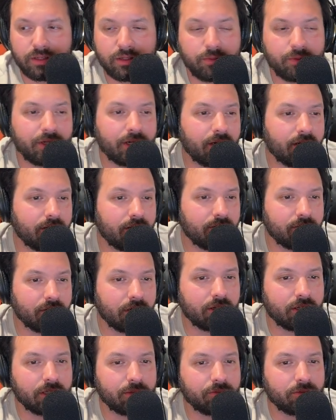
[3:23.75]
and we got a
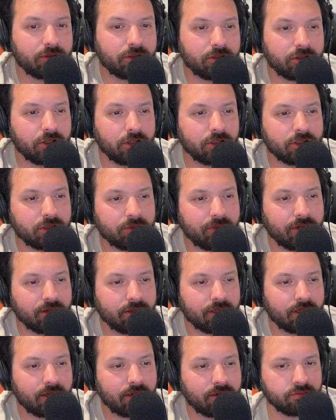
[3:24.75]
clip just about
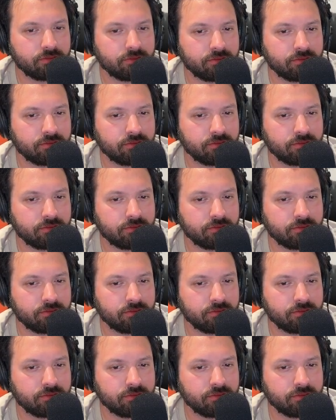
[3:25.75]
that.